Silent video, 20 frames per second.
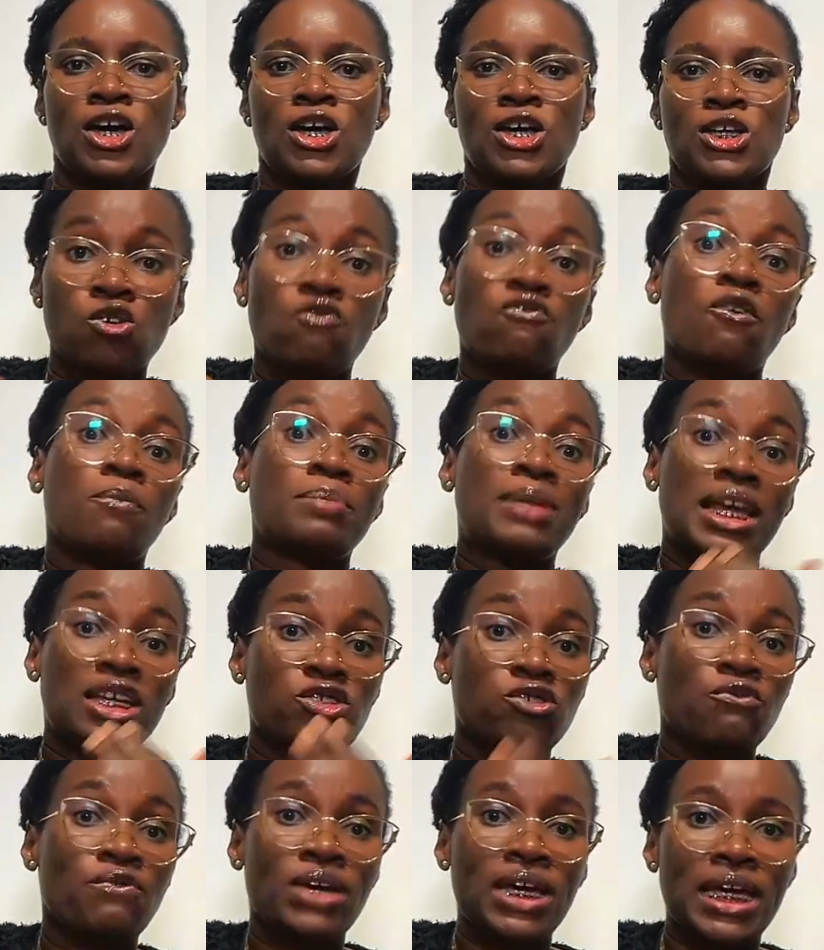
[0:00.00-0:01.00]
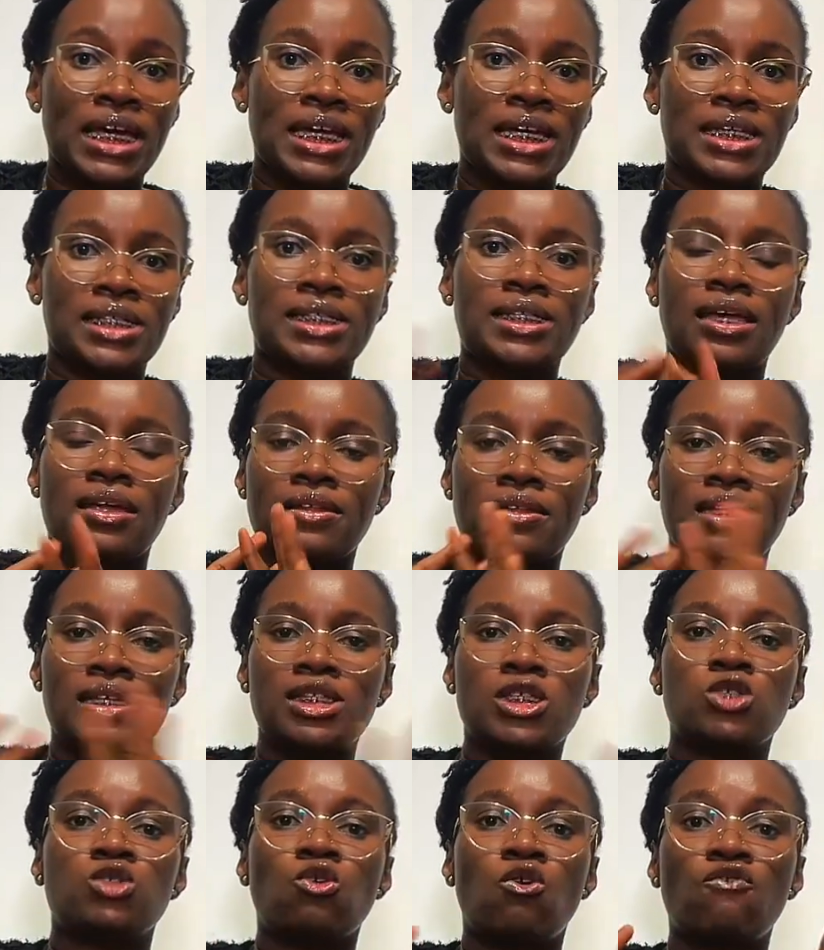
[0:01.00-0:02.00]
So for pleasuring it,
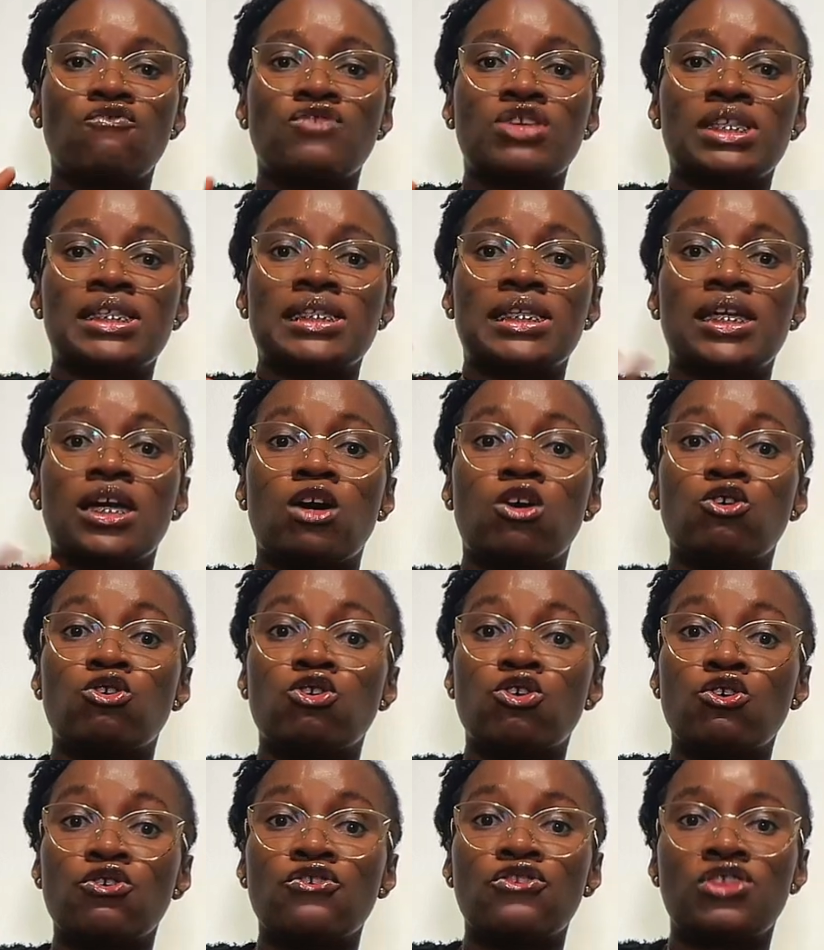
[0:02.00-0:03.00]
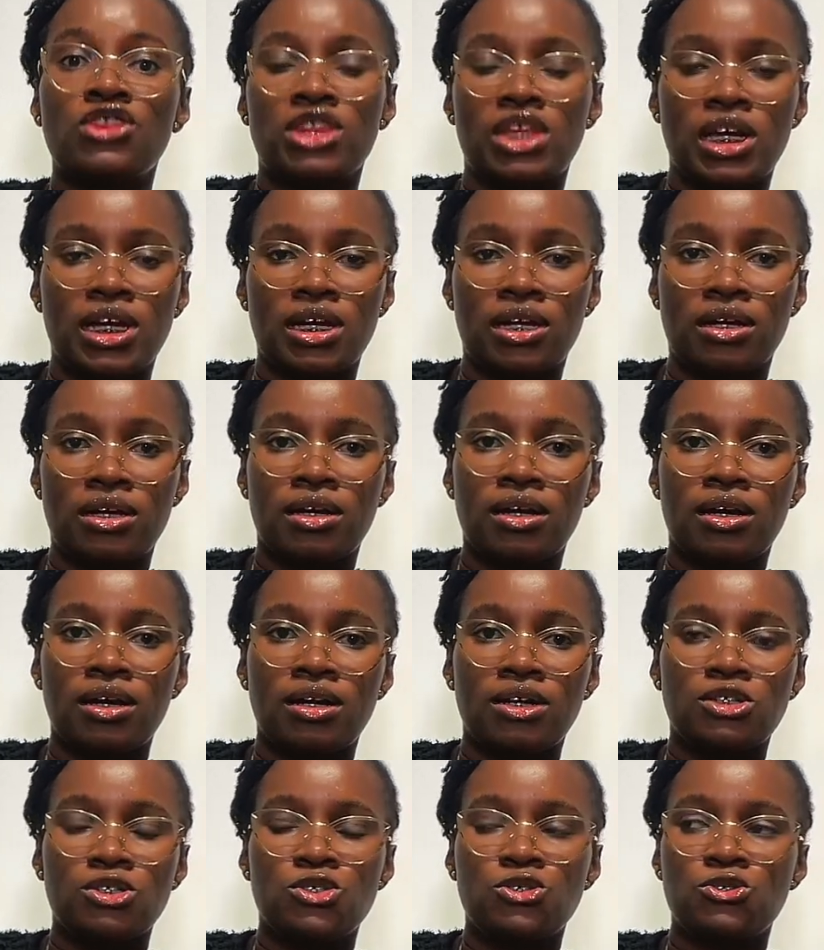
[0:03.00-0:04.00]
this is obviously a good thing
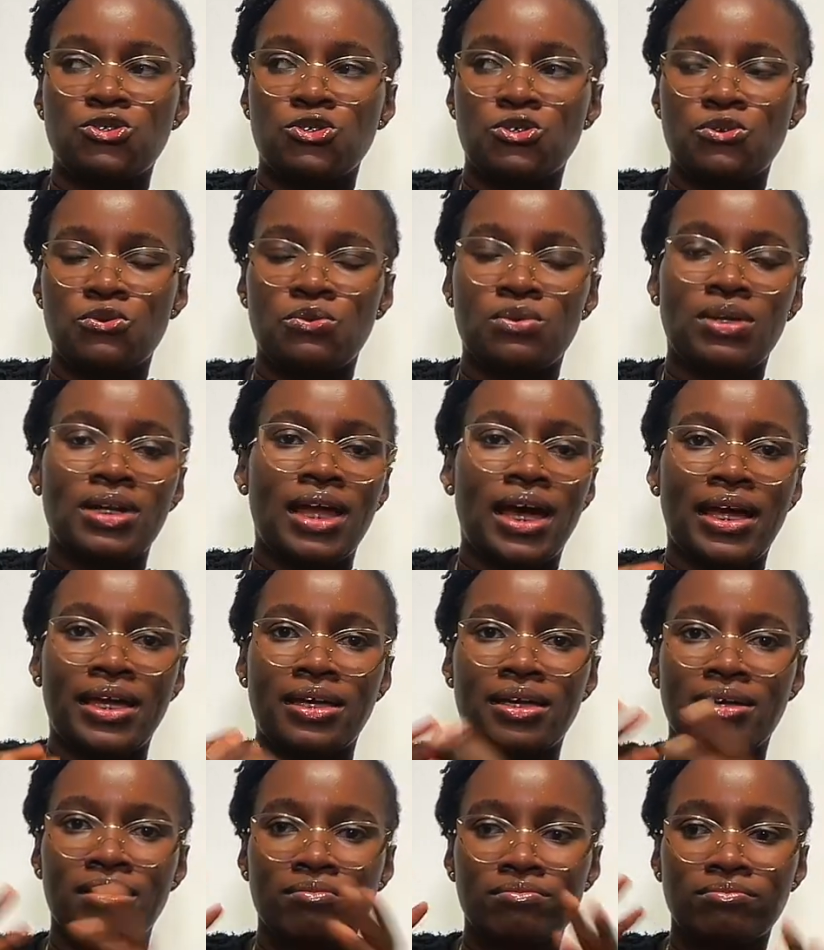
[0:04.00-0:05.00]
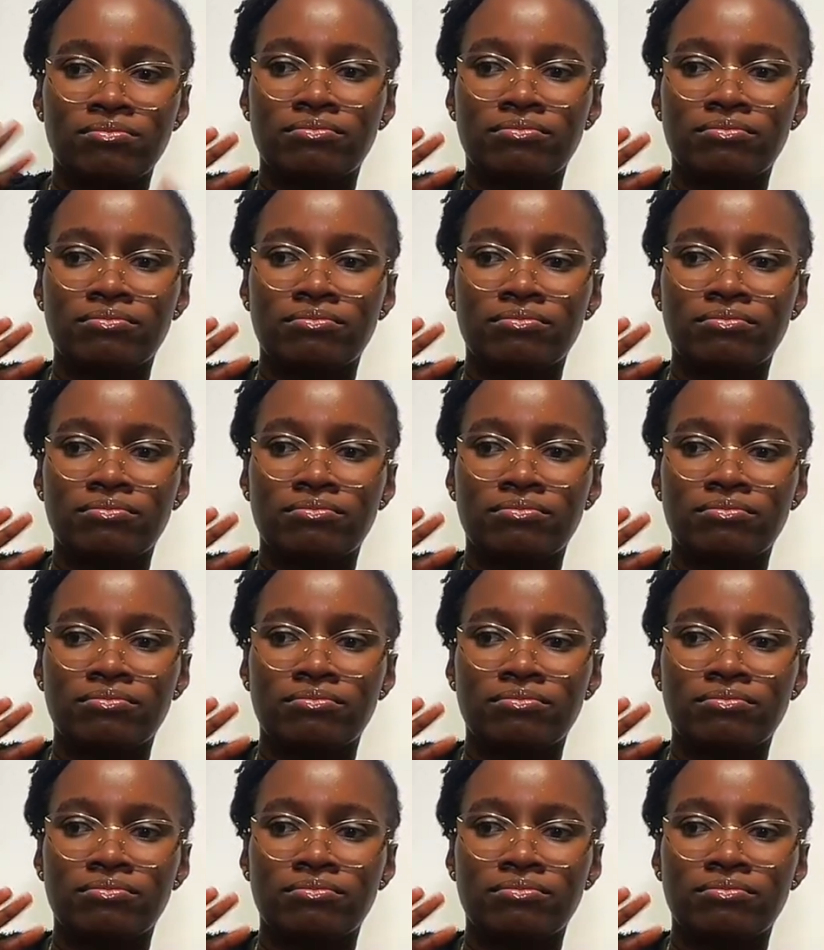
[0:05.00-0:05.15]
to do, like